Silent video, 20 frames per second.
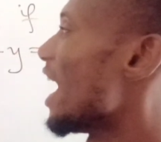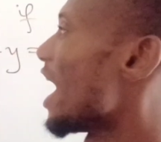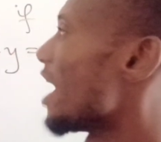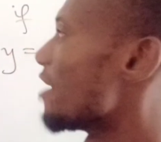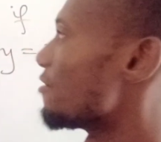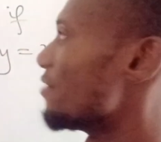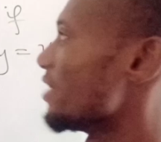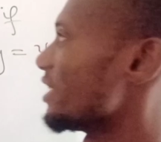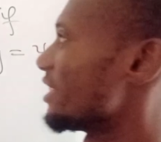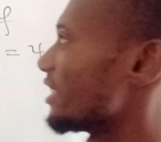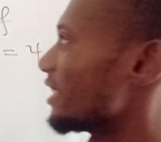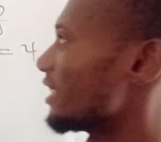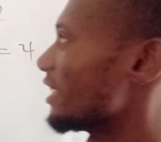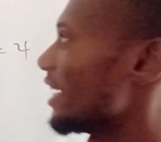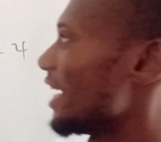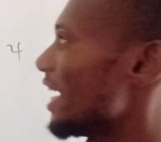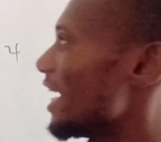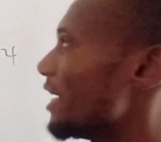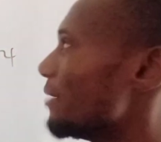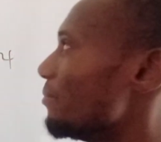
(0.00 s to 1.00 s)
I've written
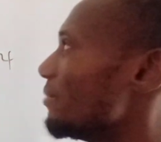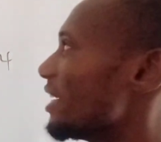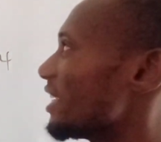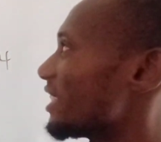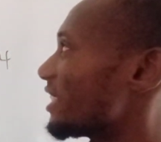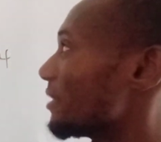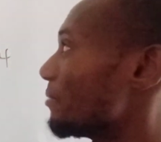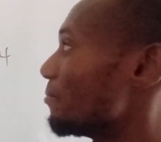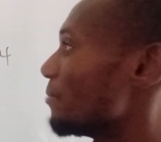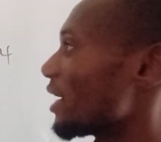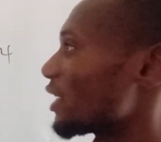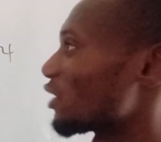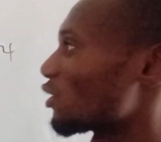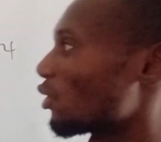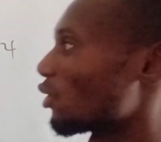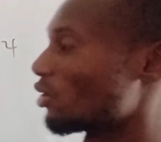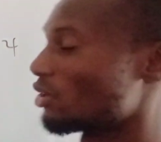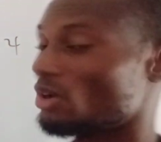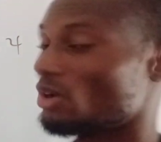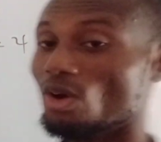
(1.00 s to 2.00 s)
elimination
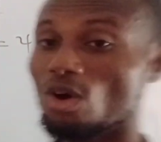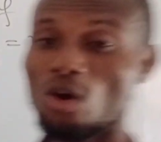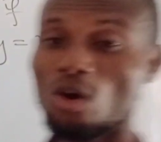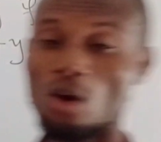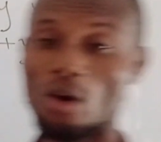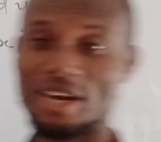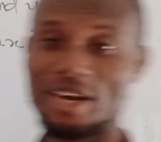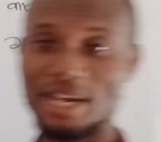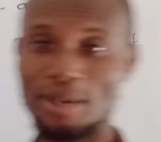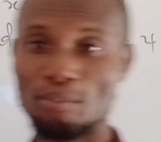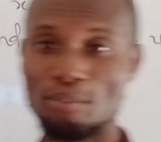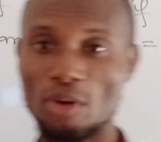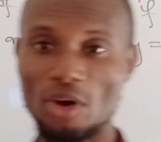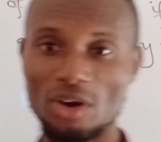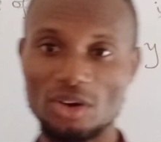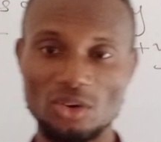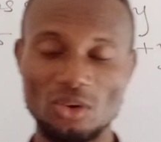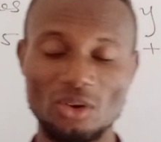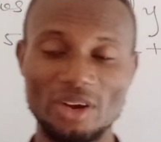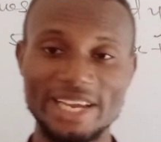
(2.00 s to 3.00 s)
method on the
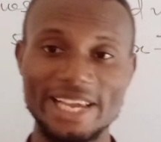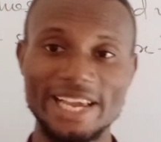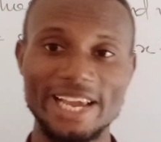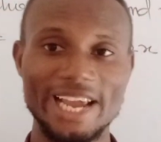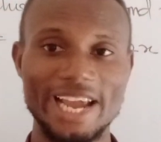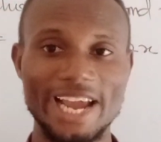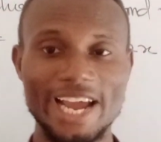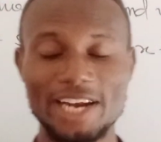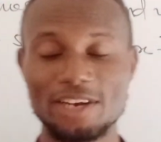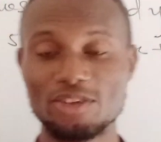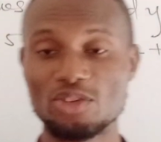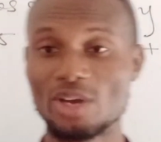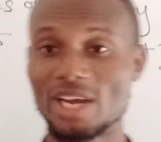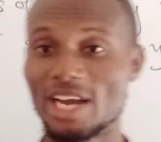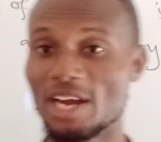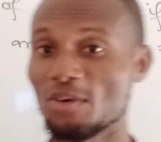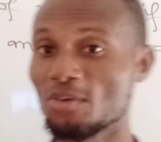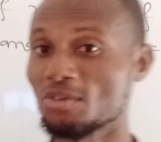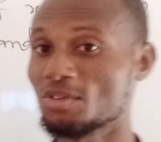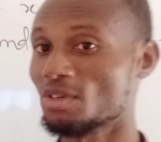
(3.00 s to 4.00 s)
board. Okay, and you
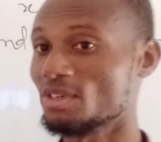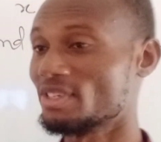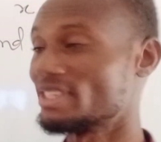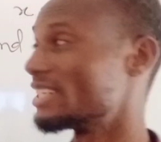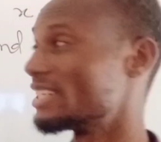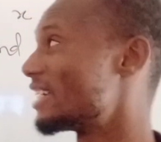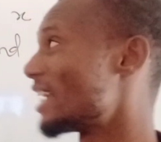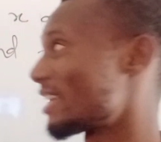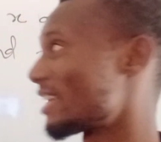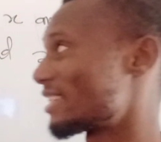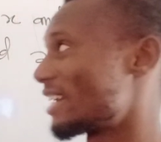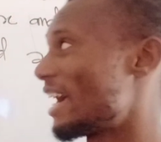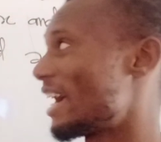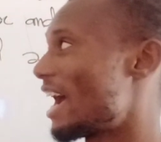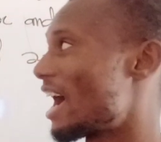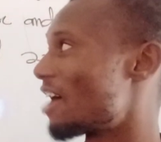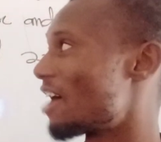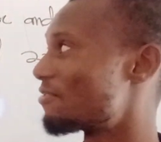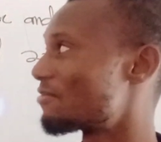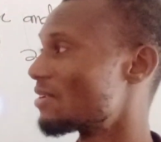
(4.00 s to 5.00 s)
can also see that I
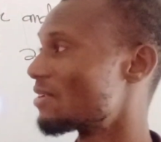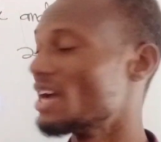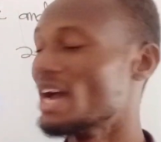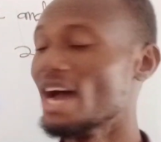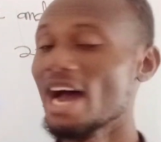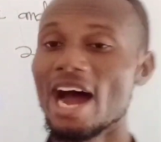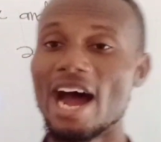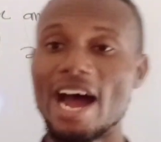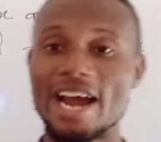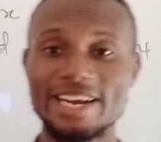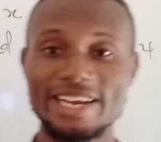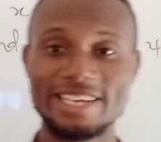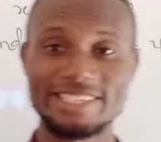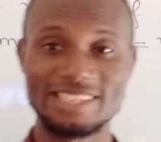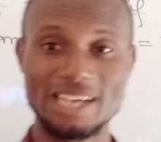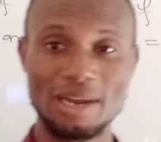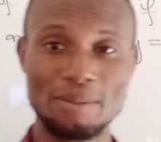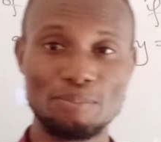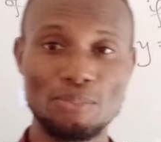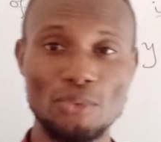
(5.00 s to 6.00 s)
have an
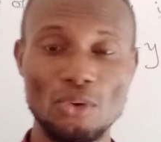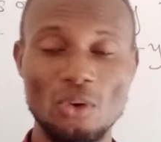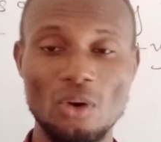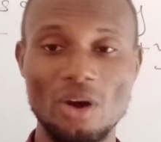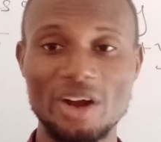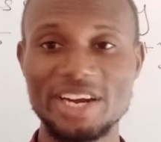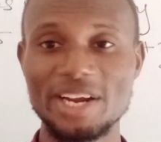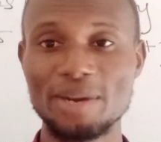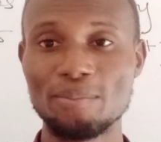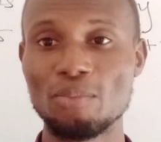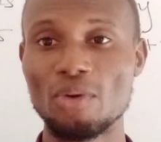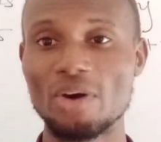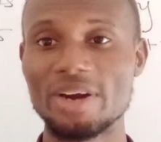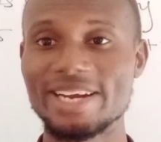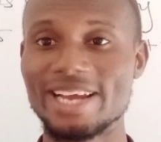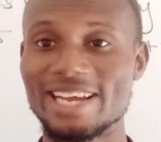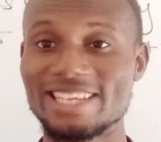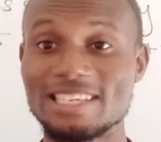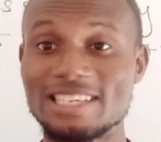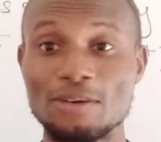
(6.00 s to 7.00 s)
example on the
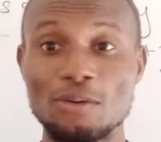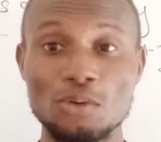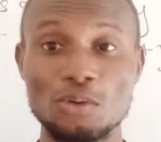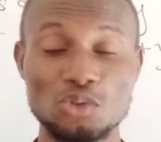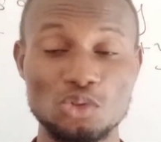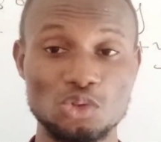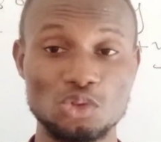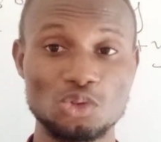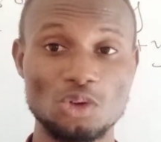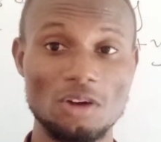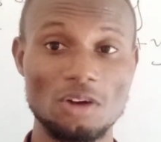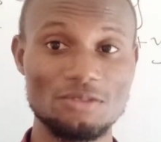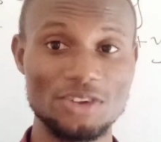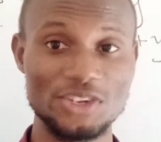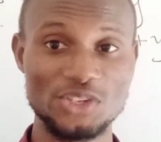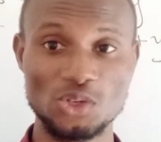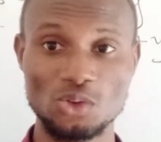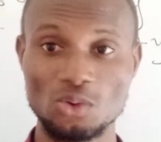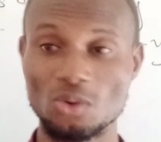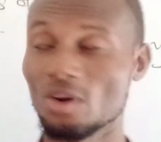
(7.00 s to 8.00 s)
board that I want to solve
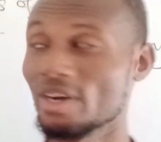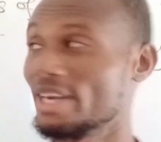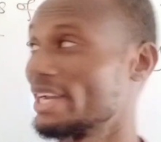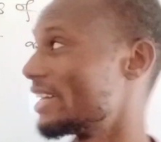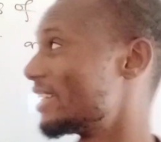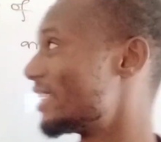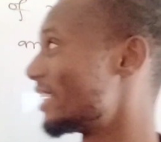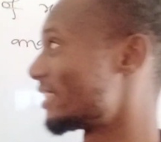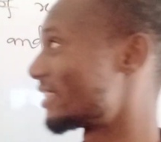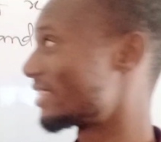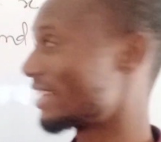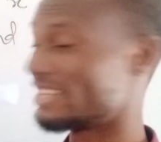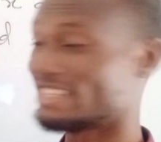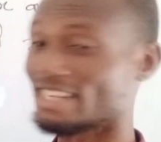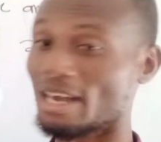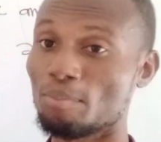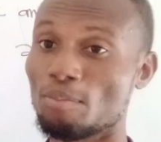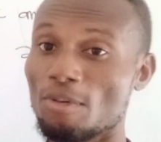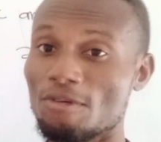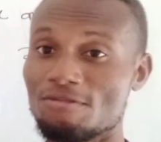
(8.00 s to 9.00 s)
with you. Okay, this is
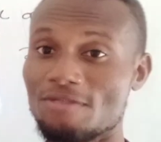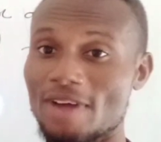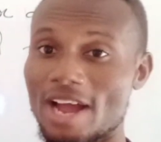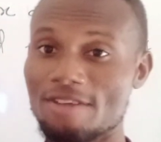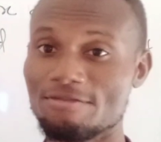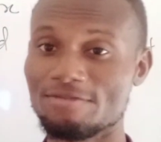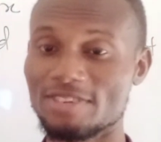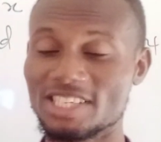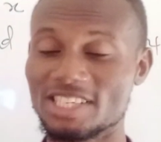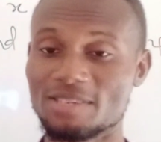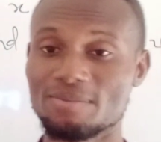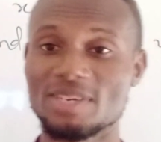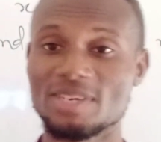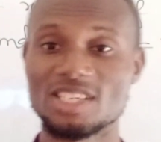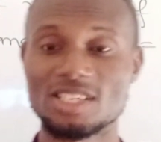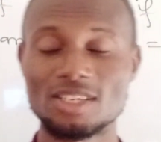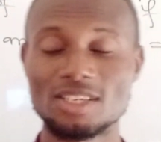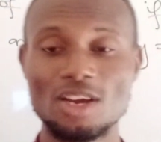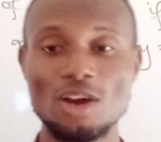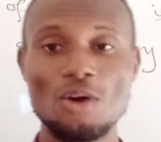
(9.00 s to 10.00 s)
example 5. It
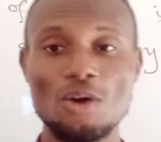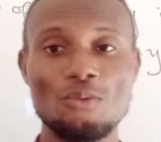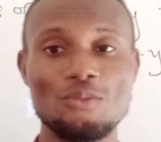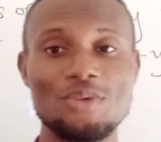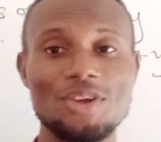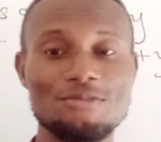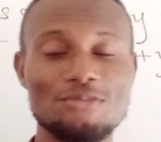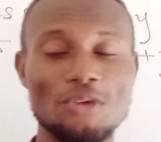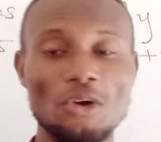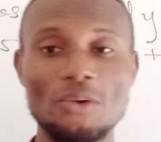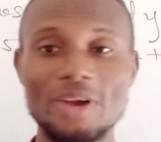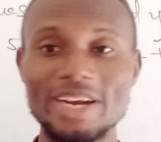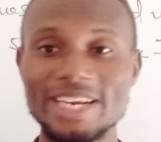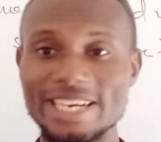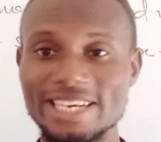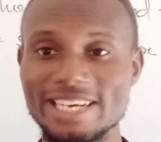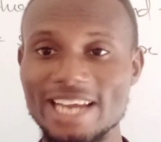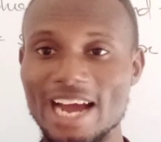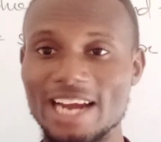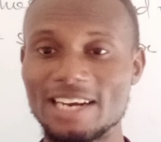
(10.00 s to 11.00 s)
means we've
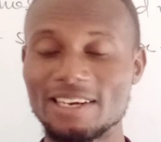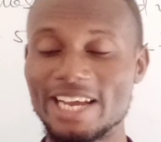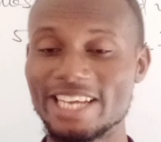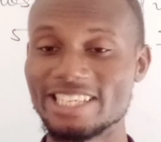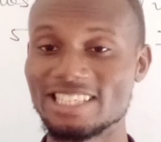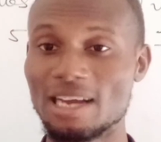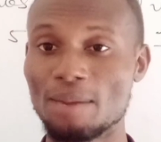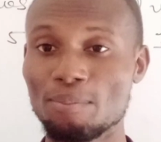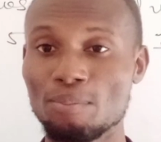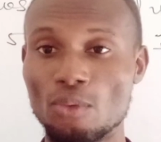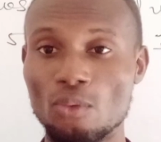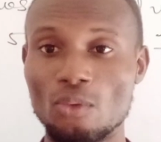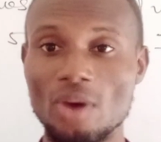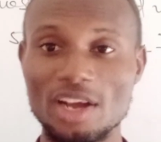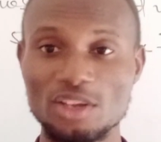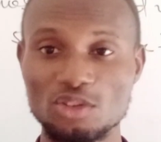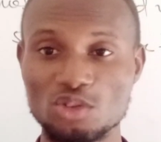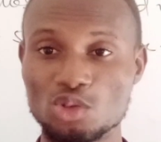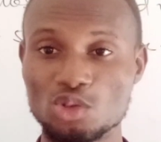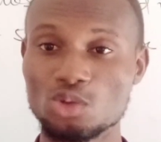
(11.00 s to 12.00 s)
already done example
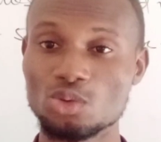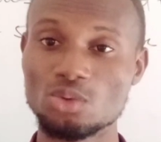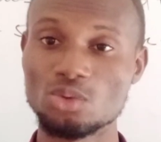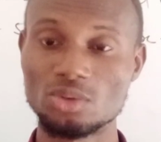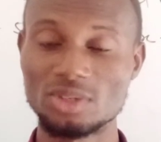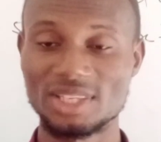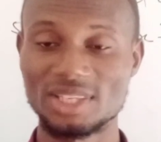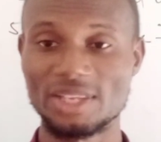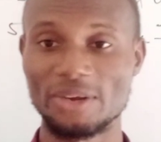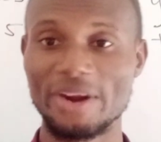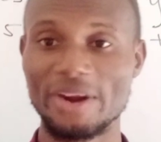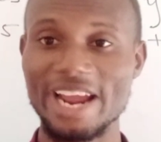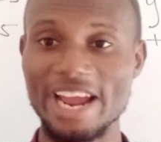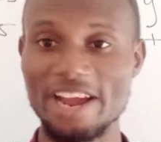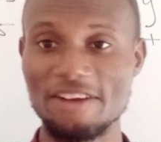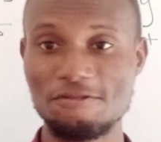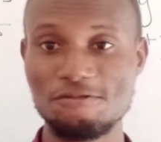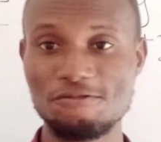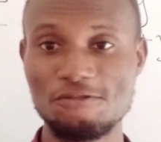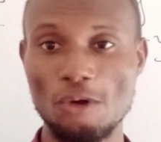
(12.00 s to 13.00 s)
1, 2, 3,
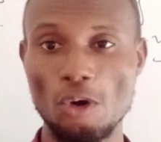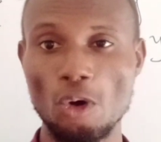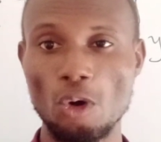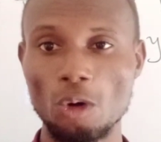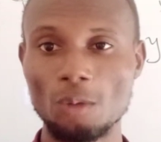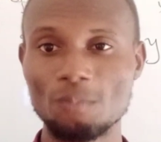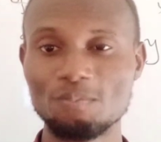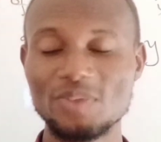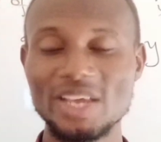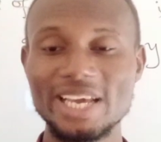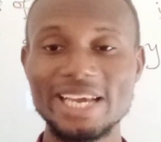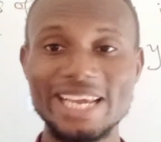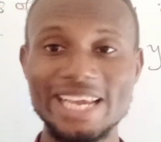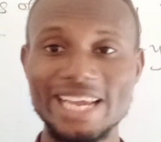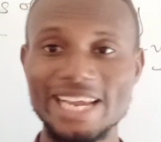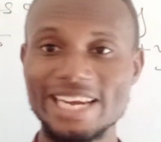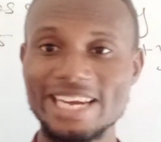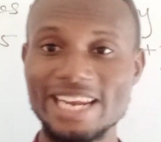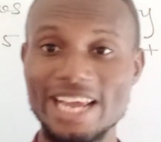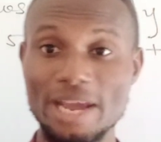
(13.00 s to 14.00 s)
and 4
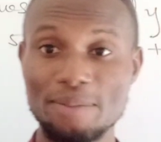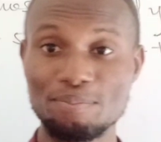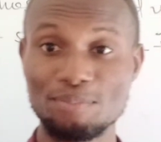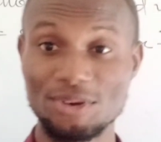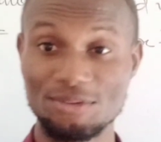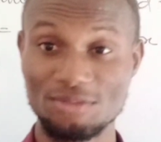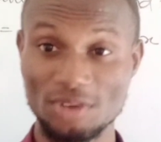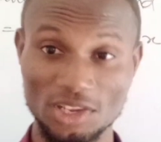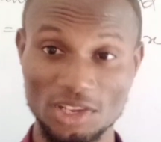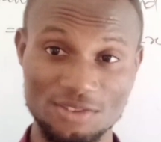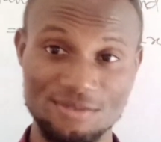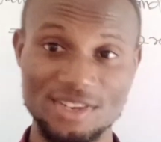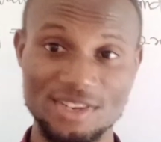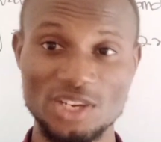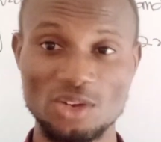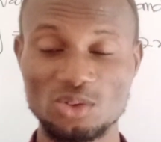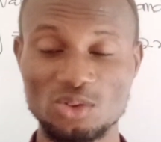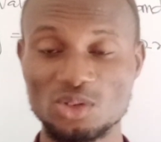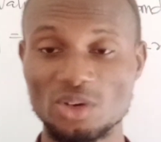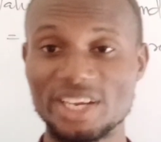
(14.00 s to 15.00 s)
in the previous
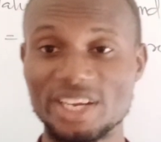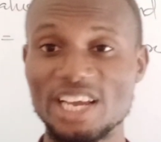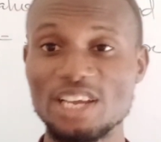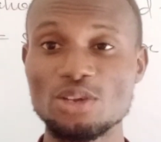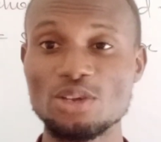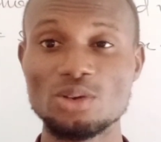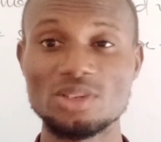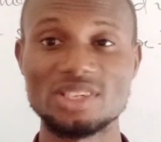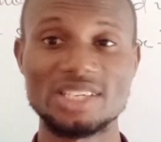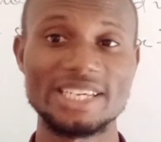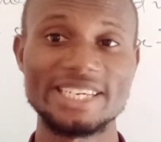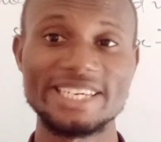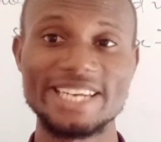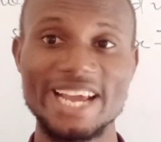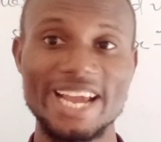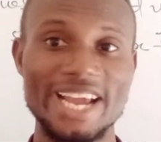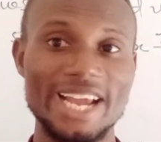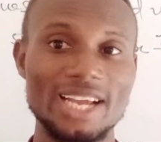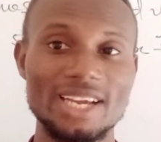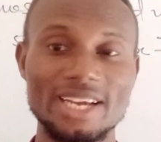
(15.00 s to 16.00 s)
videos. Okay, using
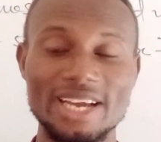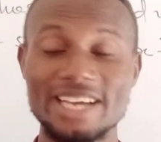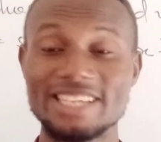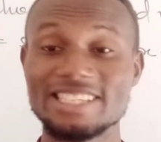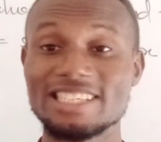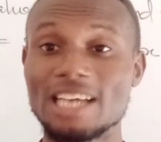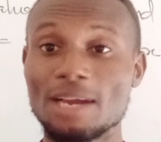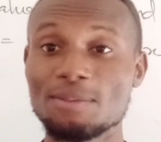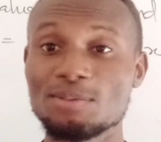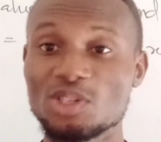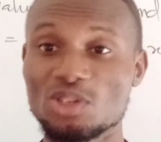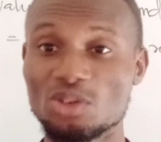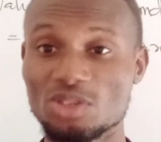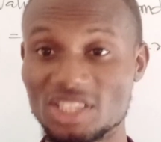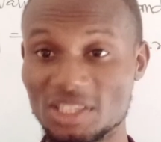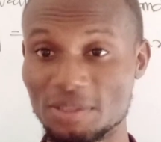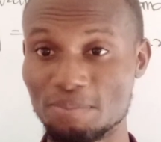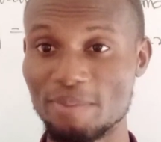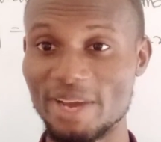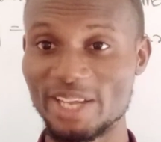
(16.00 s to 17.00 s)
the
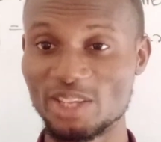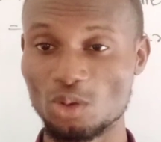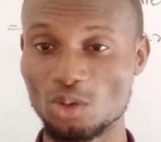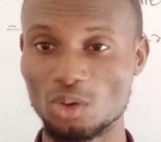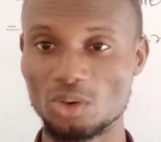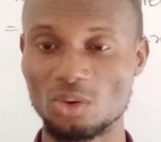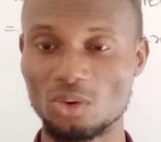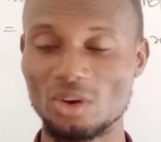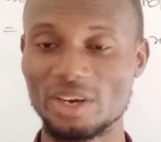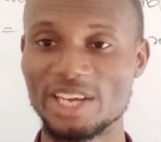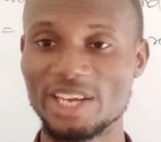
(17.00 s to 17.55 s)
substitution method.